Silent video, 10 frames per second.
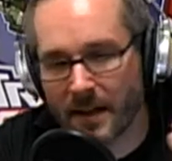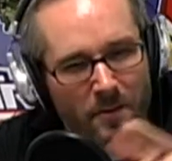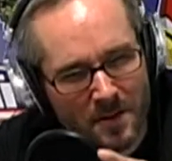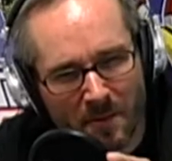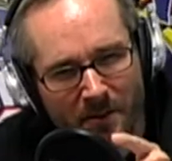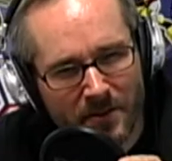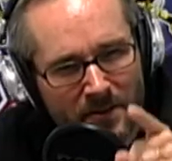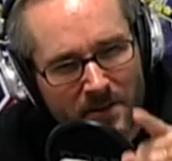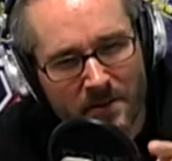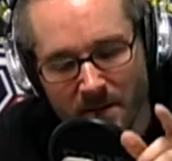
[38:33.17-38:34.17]
and I know some
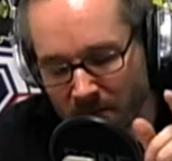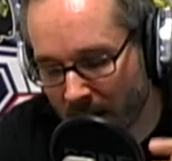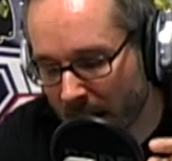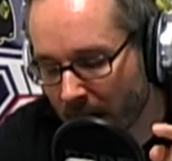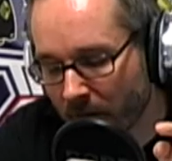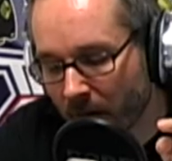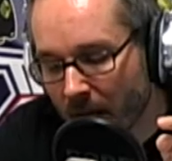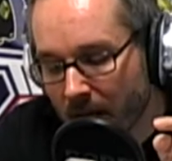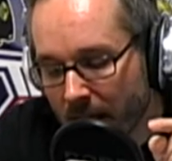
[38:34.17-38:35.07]
cartoonists do stuff like this,